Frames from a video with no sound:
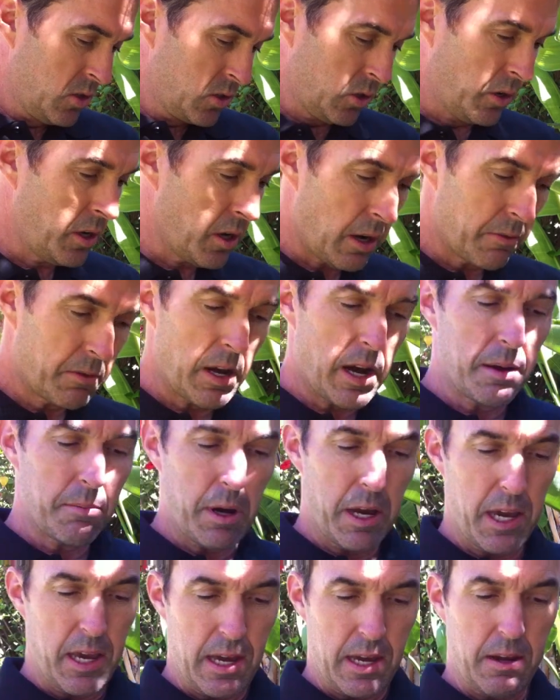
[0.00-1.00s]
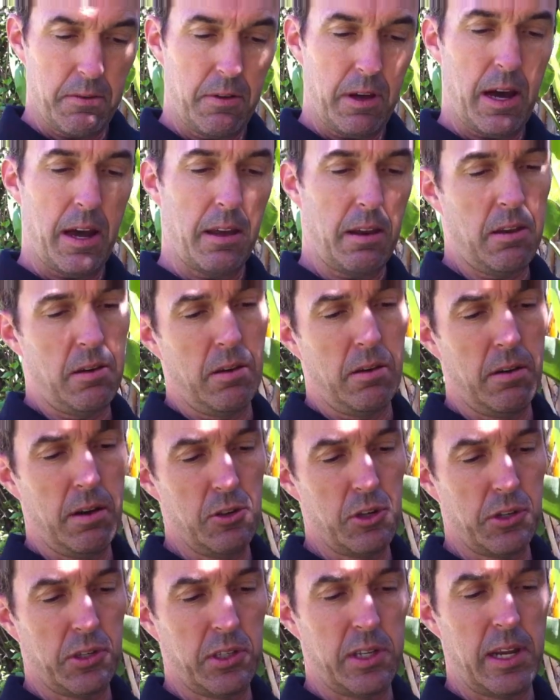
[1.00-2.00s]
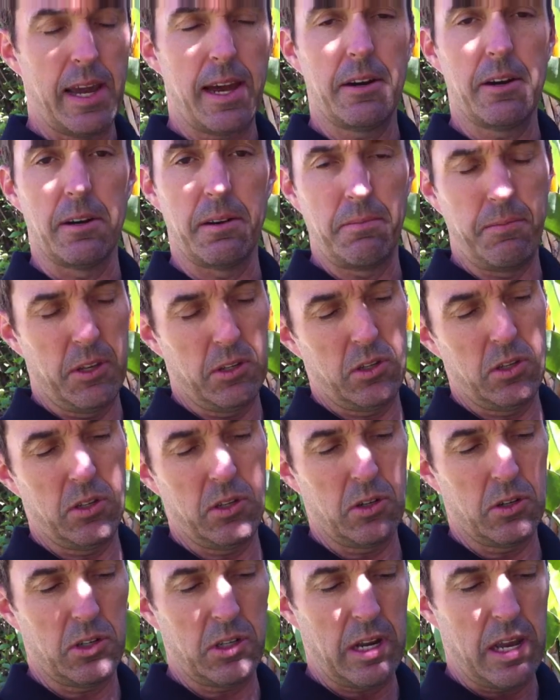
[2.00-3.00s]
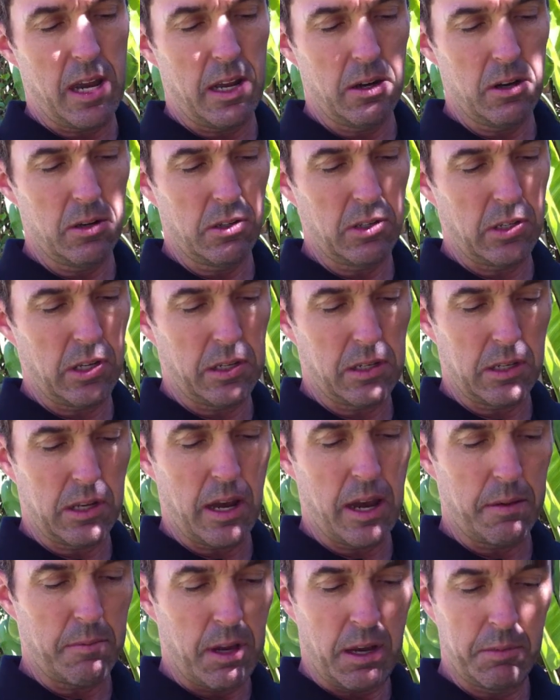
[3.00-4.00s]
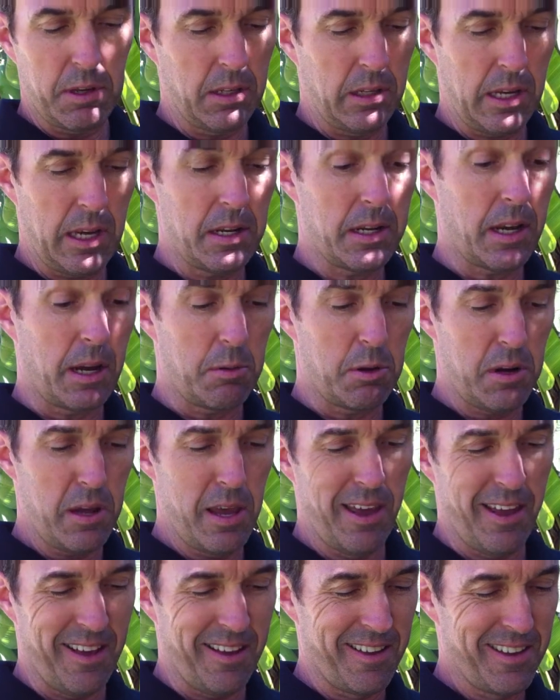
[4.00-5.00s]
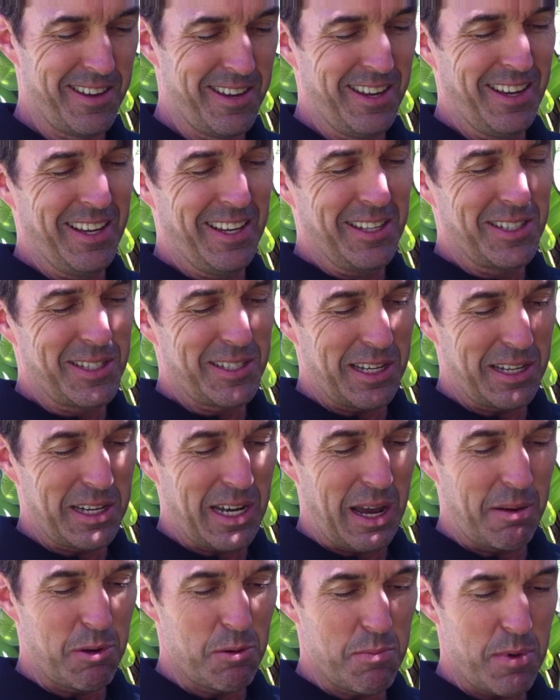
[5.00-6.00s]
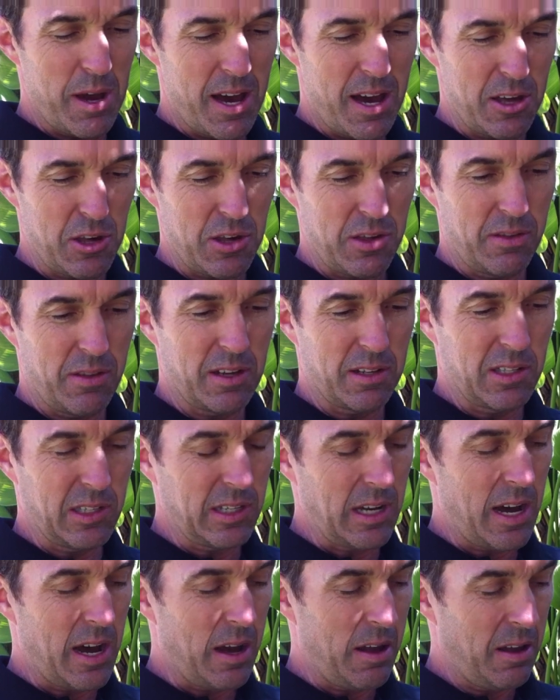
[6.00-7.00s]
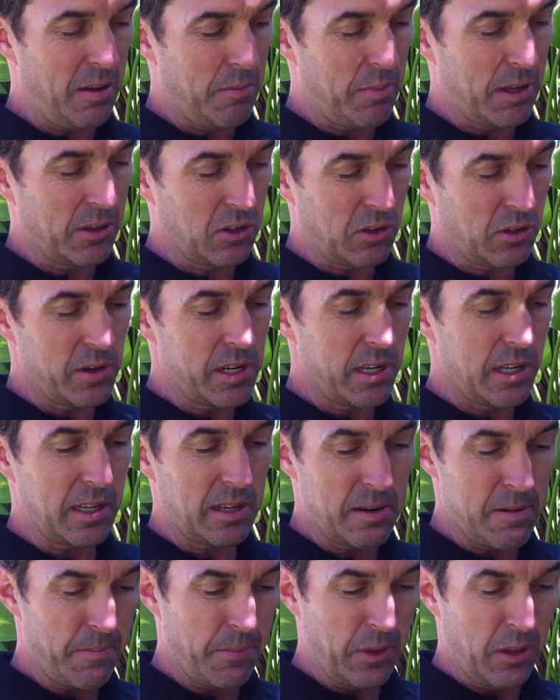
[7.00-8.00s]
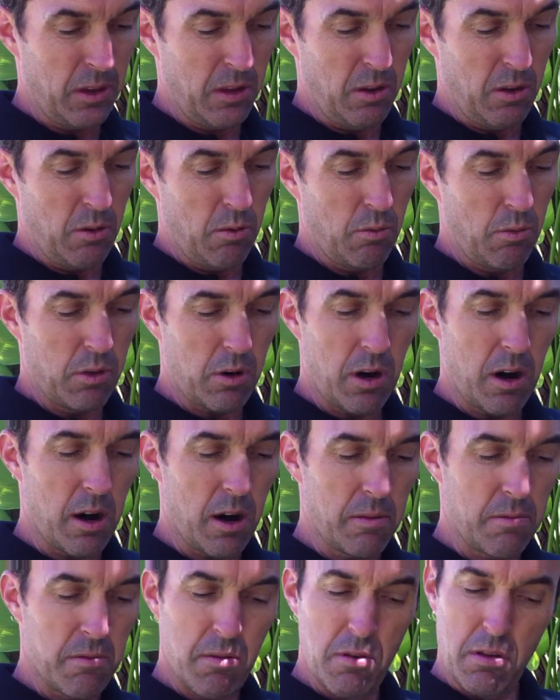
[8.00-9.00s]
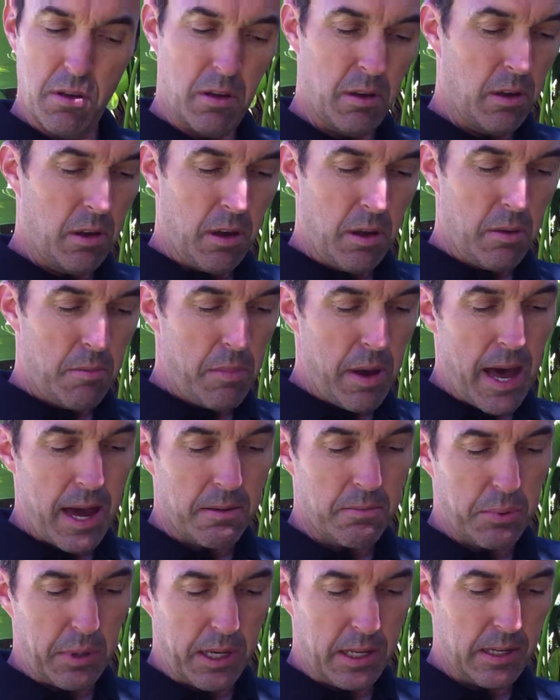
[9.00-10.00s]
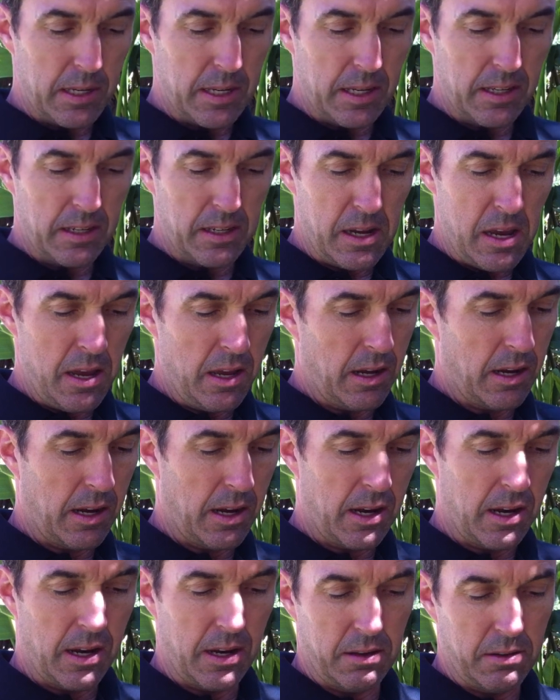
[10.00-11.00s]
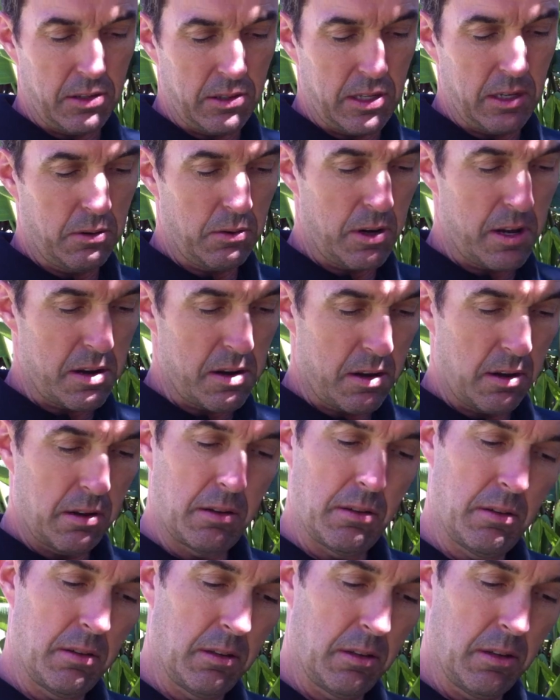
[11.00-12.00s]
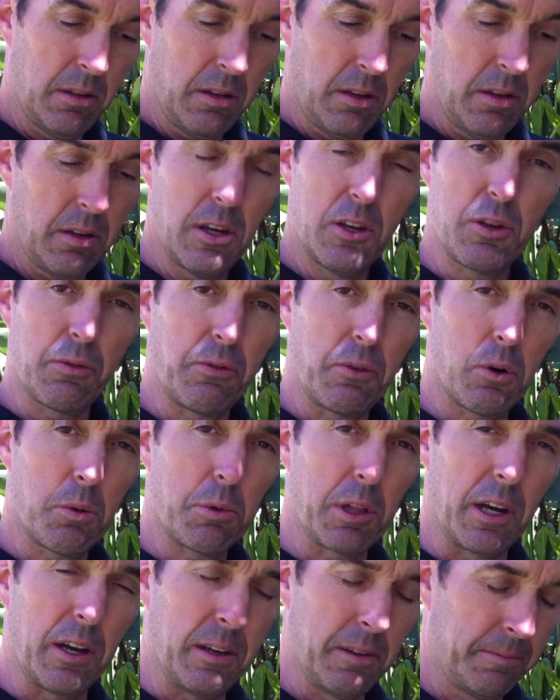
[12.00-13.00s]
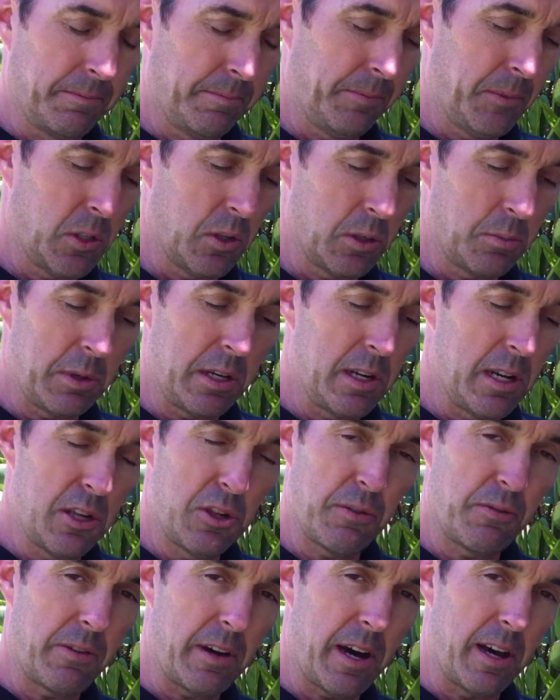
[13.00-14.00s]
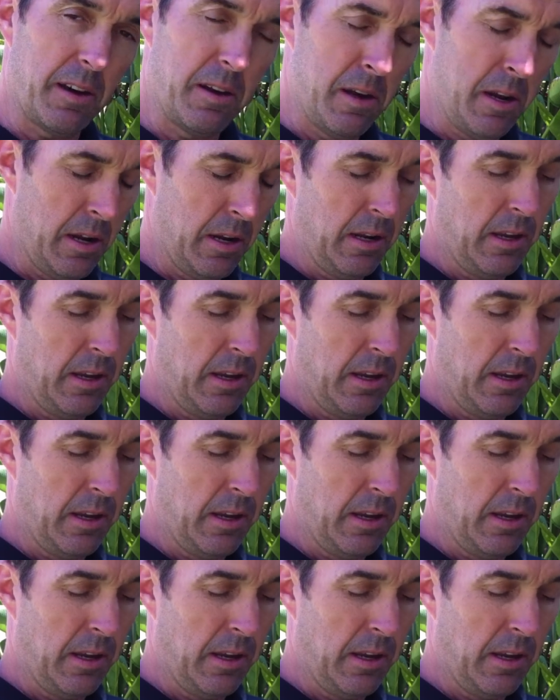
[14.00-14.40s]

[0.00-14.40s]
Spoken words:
So here I've got in my hand, I've got Ninja Standard. This is your standard 10 diamond, 10 diamond mesh that's been treated with our patent pending secret Ninja formula. So it's been Ninjafied.